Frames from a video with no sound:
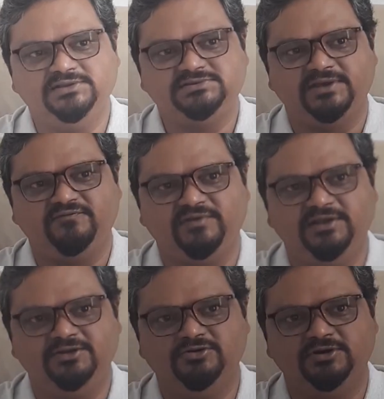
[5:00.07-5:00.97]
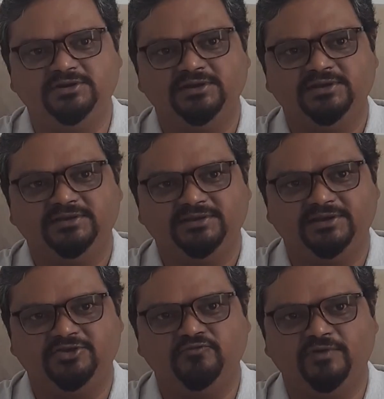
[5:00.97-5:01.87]
once I feel good
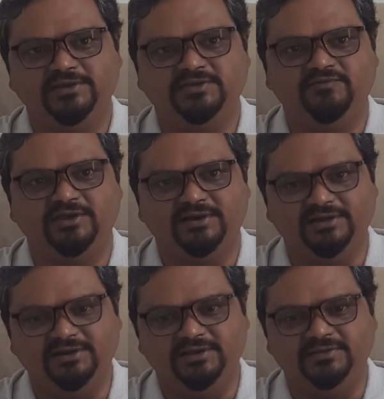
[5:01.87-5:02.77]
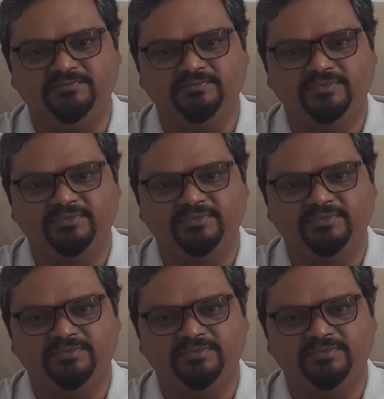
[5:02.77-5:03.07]
that you went away early.